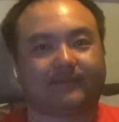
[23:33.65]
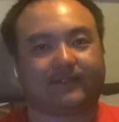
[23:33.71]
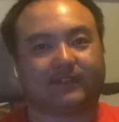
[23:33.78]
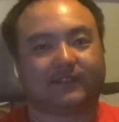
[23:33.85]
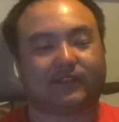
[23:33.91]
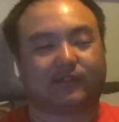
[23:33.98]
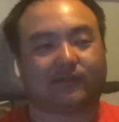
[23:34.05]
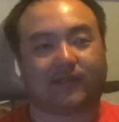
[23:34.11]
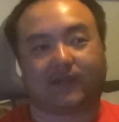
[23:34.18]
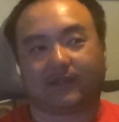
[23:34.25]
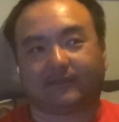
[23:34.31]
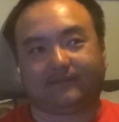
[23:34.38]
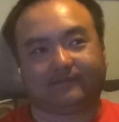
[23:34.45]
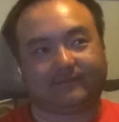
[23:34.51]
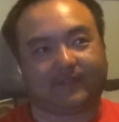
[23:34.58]
little
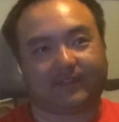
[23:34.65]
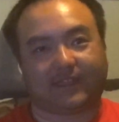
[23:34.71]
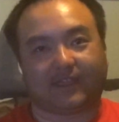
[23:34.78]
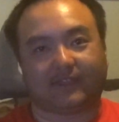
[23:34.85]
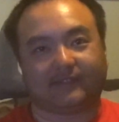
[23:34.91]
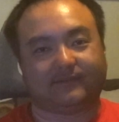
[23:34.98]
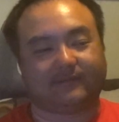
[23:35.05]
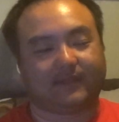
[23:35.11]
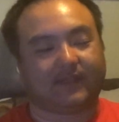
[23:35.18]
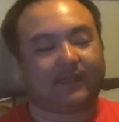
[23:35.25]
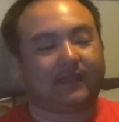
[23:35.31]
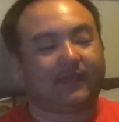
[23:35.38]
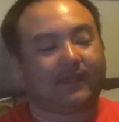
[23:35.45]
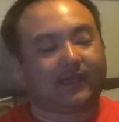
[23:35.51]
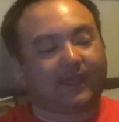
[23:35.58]
rod again
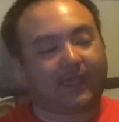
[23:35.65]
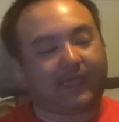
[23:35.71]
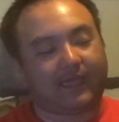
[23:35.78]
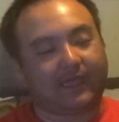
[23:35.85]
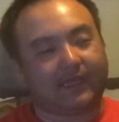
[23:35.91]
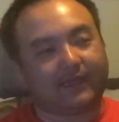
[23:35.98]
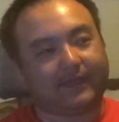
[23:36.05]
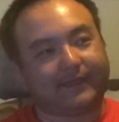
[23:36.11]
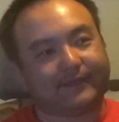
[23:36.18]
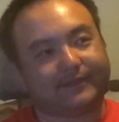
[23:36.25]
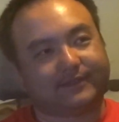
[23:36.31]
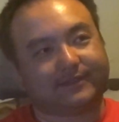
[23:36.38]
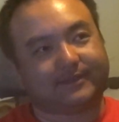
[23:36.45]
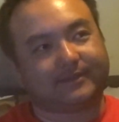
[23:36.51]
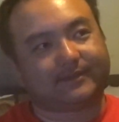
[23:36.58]

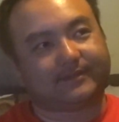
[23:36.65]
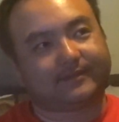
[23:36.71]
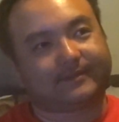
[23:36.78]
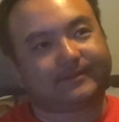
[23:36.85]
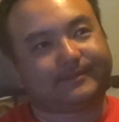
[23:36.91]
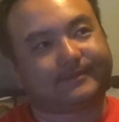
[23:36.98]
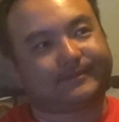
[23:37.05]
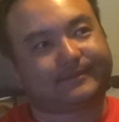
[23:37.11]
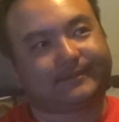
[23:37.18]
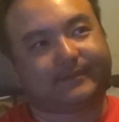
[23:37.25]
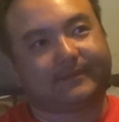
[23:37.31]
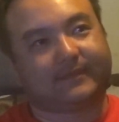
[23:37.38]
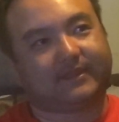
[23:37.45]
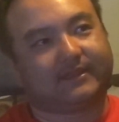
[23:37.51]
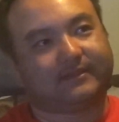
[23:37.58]
and
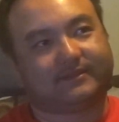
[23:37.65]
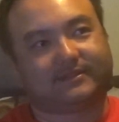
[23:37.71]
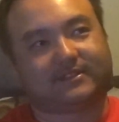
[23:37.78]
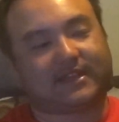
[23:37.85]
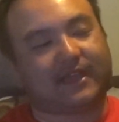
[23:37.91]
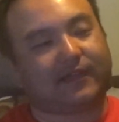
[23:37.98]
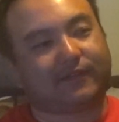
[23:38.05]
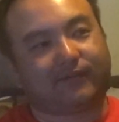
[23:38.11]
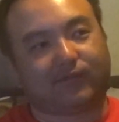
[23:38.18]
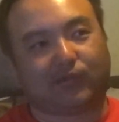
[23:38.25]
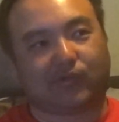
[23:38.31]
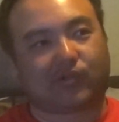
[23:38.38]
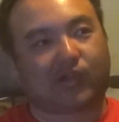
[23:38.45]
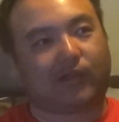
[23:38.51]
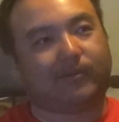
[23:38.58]
tie on a
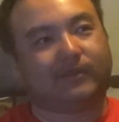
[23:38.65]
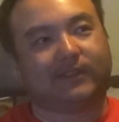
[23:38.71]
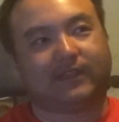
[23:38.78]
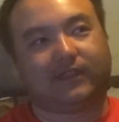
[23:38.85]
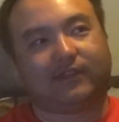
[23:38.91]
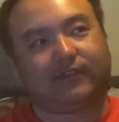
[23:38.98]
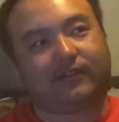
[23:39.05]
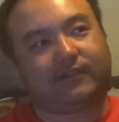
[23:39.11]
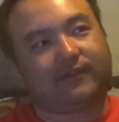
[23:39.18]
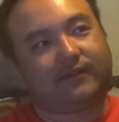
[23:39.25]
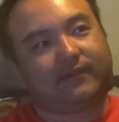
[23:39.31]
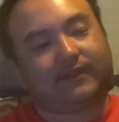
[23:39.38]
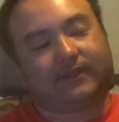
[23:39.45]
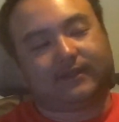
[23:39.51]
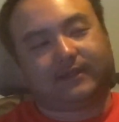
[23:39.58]
fluorocarbon leader
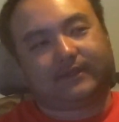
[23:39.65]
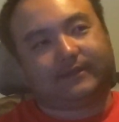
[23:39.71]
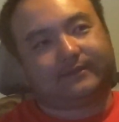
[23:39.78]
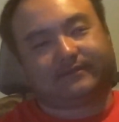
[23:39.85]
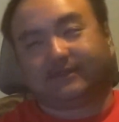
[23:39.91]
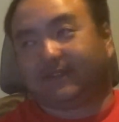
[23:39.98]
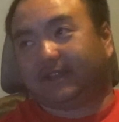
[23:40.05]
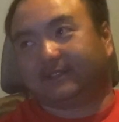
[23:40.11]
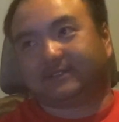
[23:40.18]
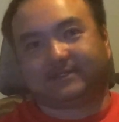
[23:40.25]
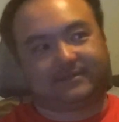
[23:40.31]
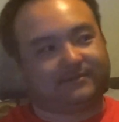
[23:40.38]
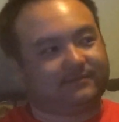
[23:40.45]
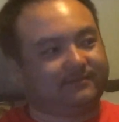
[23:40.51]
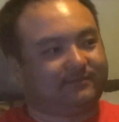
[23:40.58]

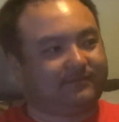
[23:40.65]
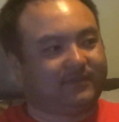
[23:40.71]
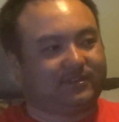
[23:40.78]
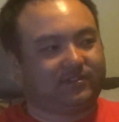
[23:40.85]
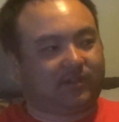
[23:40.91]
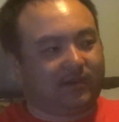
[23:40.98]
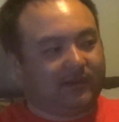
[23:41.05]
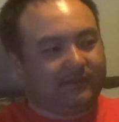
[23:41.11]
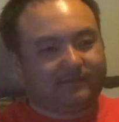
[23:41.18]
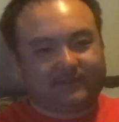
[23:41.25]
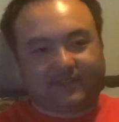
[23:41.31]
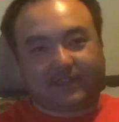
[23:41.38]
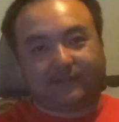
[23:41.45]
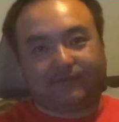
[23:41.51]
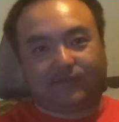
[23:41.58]
that's retarded
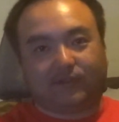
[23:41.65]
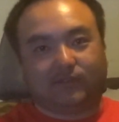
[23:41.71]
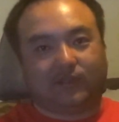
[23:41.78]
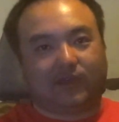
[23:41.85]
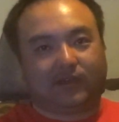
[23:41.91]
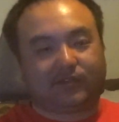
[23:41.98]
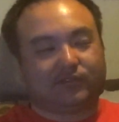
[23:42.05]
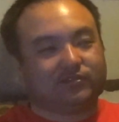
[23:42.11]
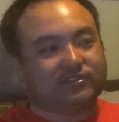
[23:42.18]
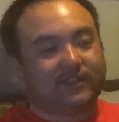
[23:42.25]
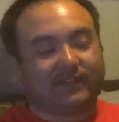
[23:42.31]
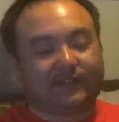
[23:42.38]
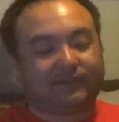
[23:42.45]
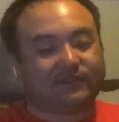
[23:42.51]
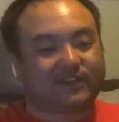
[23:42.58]
10 foot long. Usually
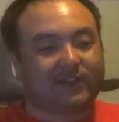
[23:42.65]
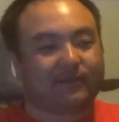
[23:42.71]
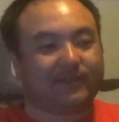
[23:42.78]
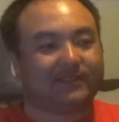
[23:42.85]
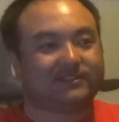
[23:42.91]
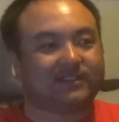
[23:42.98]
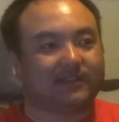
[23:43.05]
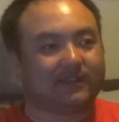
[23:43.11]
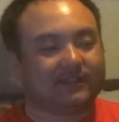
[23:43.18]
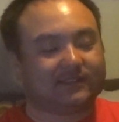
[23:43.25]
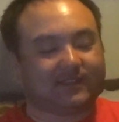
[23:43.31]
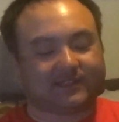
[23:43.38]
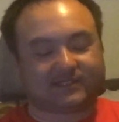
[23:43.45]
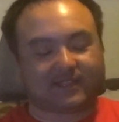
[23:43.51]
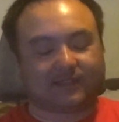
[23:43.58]
I never tie one that's
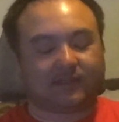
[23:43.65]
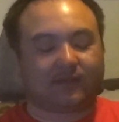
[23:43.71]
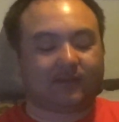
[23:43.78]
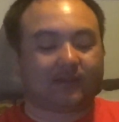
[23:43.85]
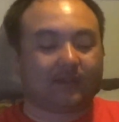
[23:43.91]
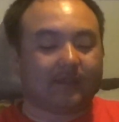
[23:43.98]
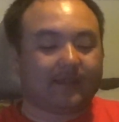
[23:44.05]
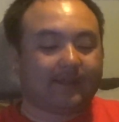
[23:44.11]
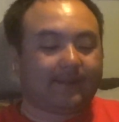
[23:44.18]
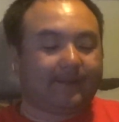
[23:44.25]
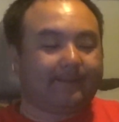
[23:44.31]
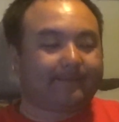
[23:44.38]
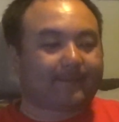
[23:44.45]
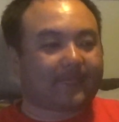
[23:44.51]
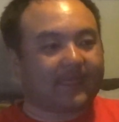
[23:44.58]
that long.
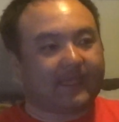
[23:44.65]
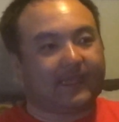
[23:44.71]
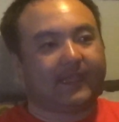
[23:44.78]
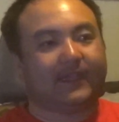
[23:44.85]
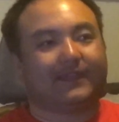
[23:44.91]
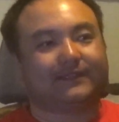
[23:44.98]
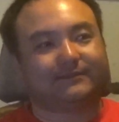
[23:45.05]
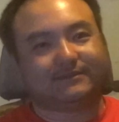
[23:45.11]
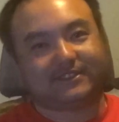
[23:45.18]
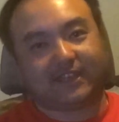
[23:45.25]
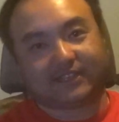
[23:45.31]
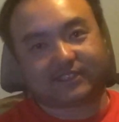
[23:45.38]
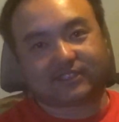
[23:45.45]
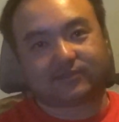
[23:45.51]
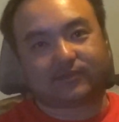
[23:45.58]
And
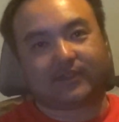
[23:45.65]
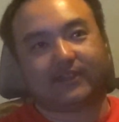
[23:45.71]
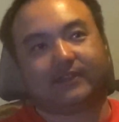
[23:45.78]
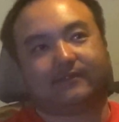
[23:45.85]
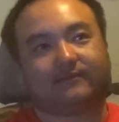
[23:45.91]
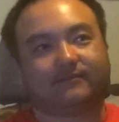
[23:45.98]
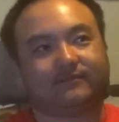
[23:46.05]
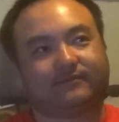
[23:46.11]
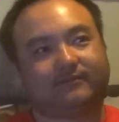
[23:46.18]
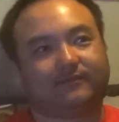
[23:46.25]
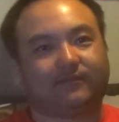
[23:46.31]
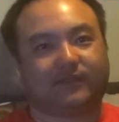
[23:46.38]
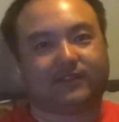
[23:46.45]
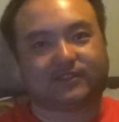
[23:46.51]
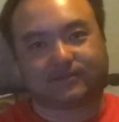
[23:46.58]
Texas rig it
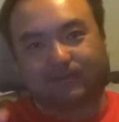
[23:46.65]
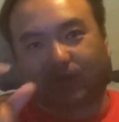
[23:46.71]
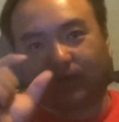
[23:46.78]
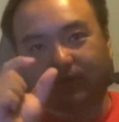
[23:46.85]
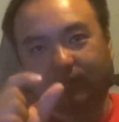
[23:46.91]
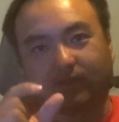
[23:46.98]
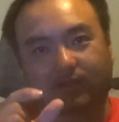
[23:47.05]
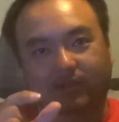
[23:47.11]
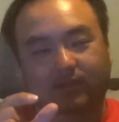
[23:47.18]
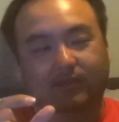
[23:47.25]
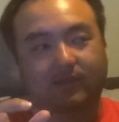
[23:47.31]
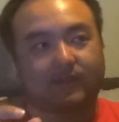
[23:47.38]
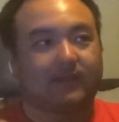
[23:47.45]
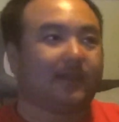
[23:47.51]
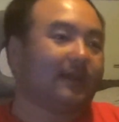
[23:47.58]
with a small hook
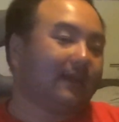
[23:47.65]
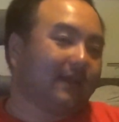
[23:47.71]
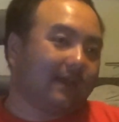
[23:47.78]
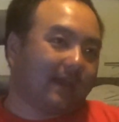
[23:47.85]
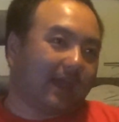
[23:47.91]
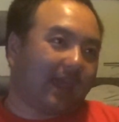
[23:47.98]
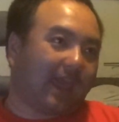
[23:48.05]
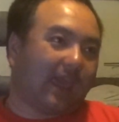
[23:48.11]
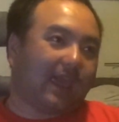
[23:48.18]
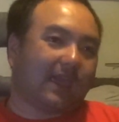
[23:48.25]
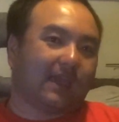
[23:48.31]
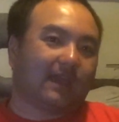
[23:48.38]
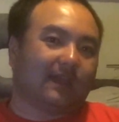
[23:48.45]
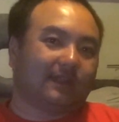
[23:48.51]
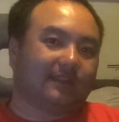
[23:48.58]

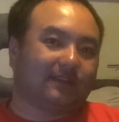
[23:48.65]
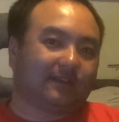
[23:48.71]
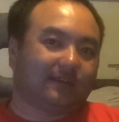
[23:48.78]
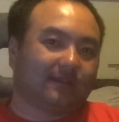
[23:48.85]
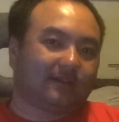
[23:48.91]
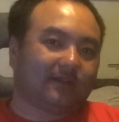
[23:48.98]
and